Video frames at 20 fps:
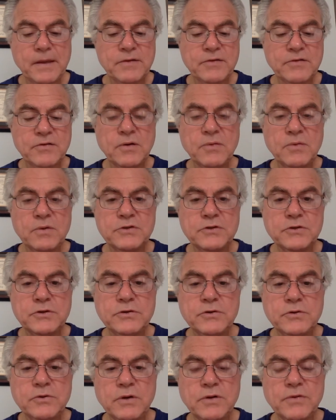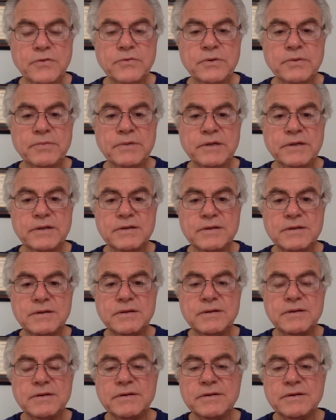So I want you to do all 3, but
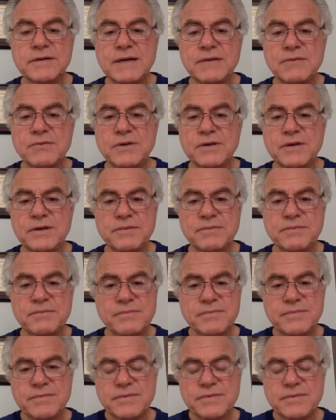they're not really,